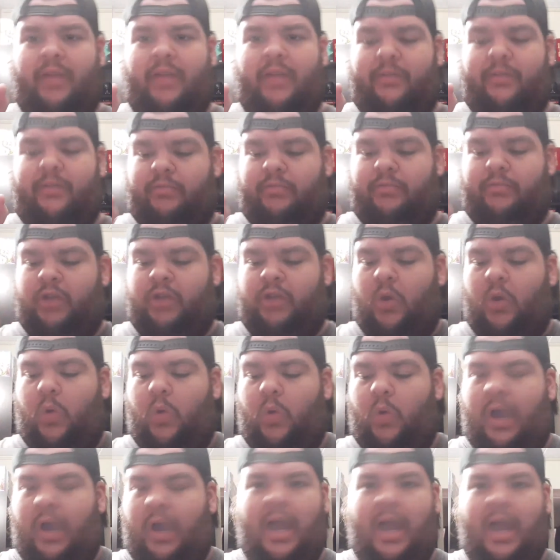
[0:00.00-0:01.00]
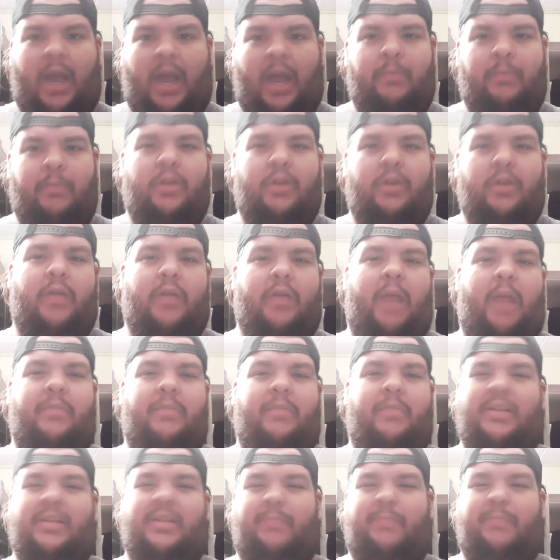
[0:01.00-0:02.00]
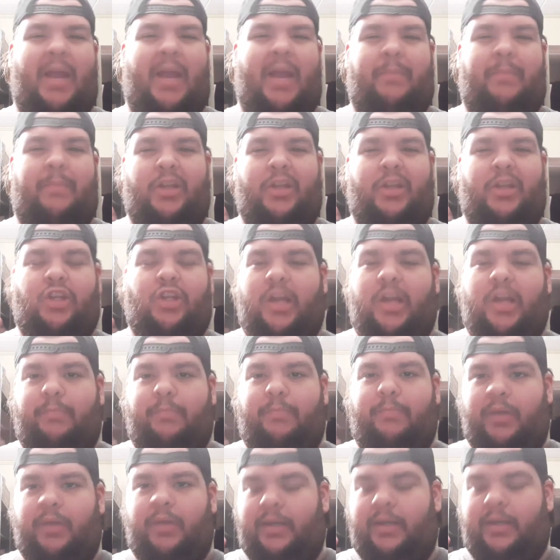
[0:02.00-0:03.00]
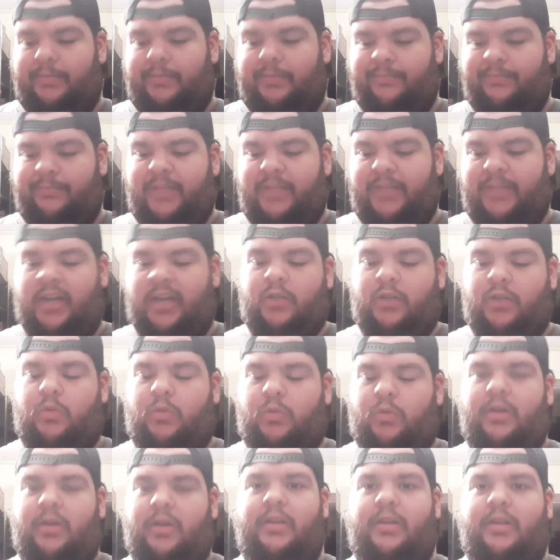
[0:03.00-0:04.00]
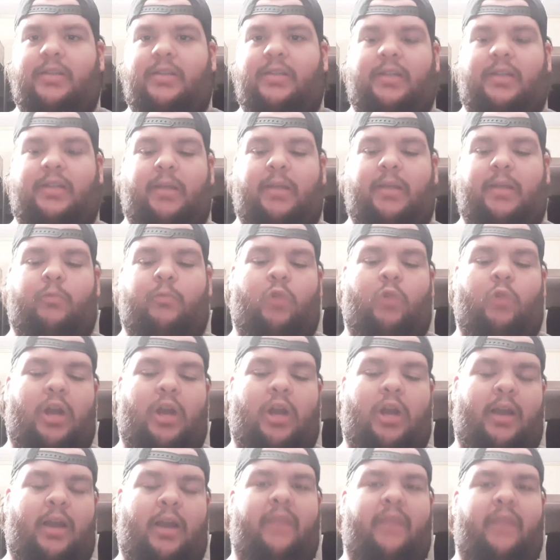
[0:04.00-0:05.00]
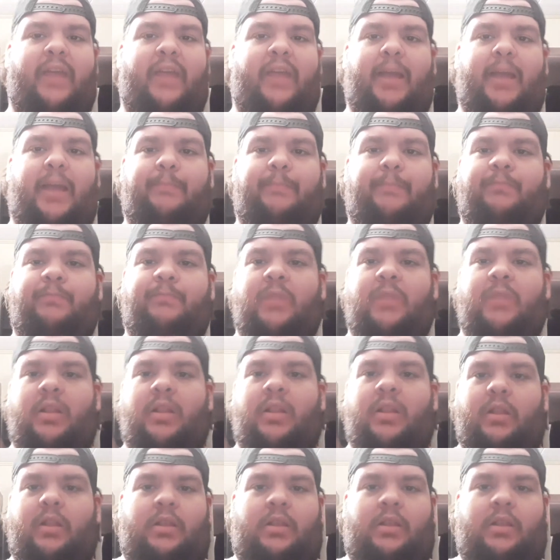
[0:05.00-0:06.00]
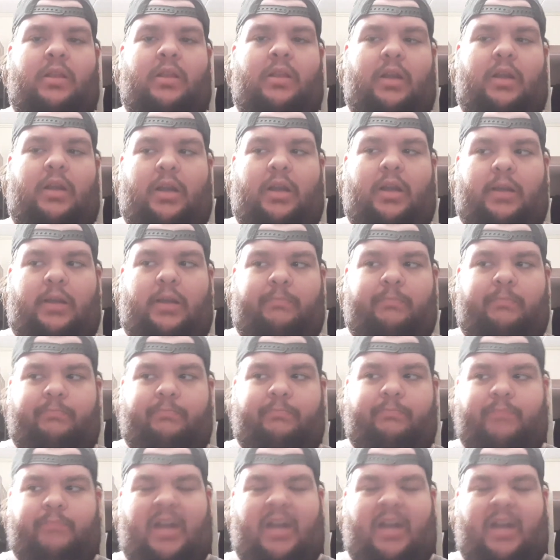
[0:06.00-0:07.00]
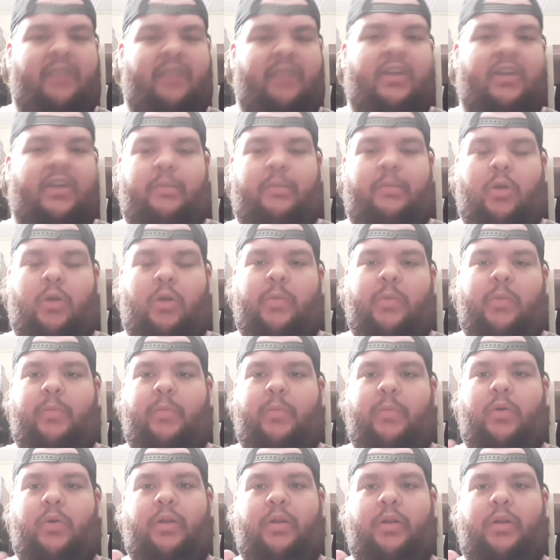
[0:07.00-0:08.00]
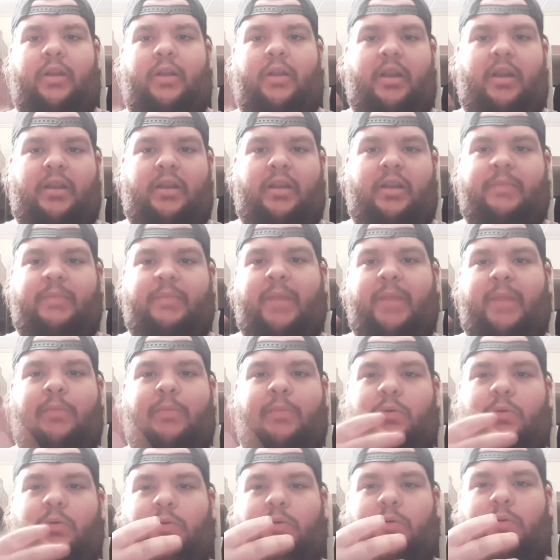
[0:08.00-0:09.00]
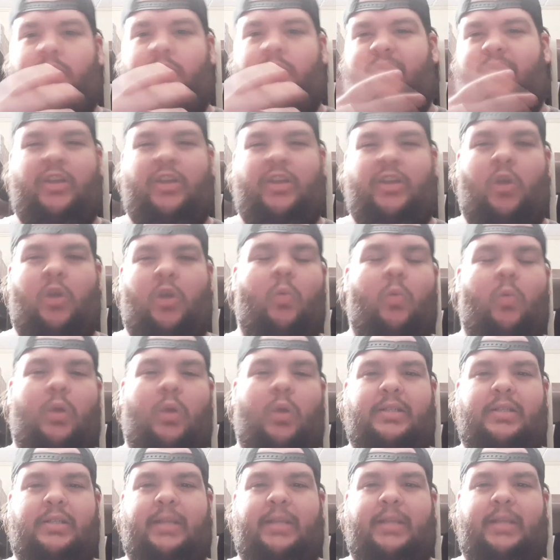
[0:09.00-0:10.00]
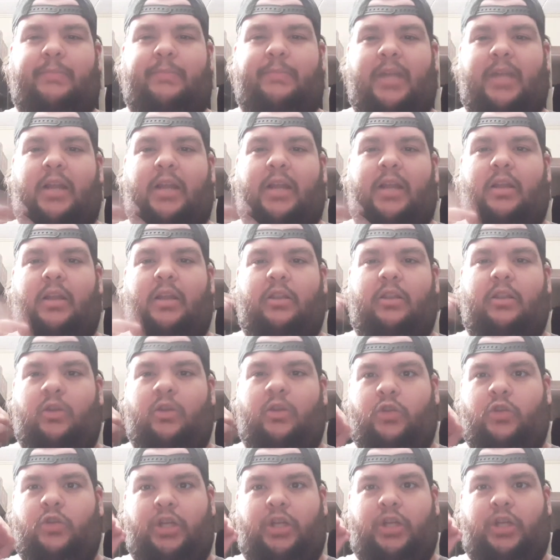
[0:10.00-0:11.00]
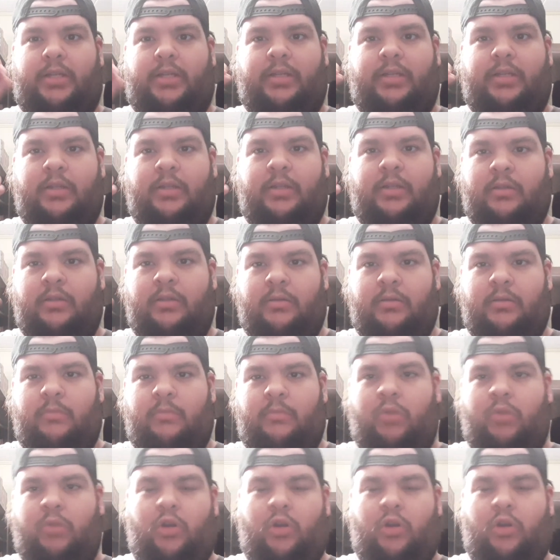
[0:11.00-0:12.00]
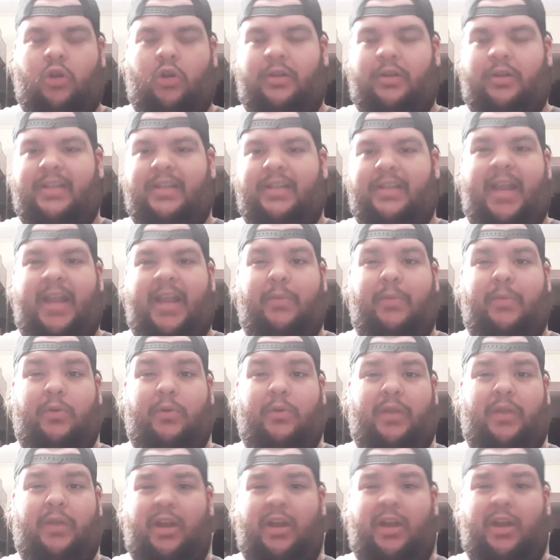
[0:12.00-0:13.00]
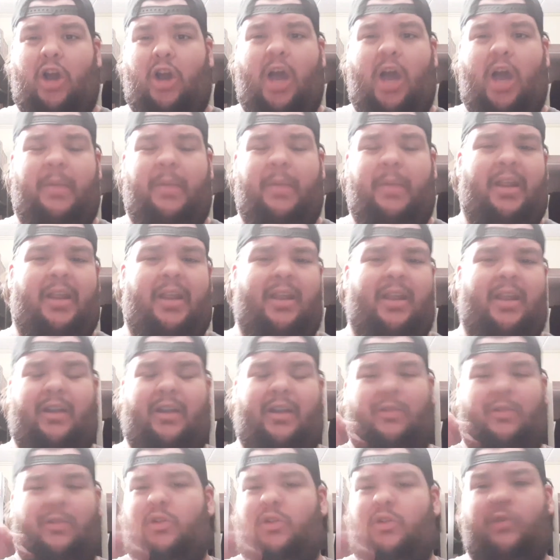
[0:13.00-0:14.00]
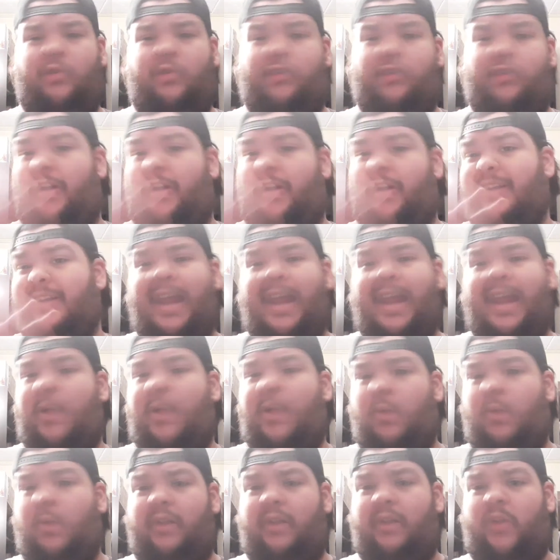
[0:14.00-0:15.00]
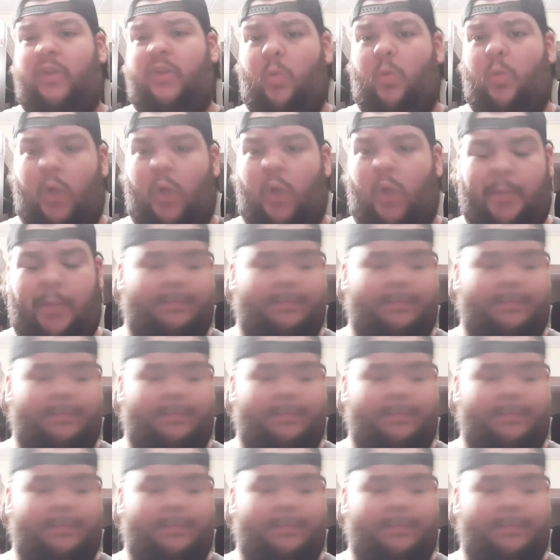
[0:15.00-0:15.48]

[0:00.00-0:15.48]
So I'm gonna. I'm, this might be cheap, but it is what it is. Um, where I live at, um, I live in an apartment building, and these people, if they don't want something, they'll just put it on the table in the lobby, and you're free to take whatever you want.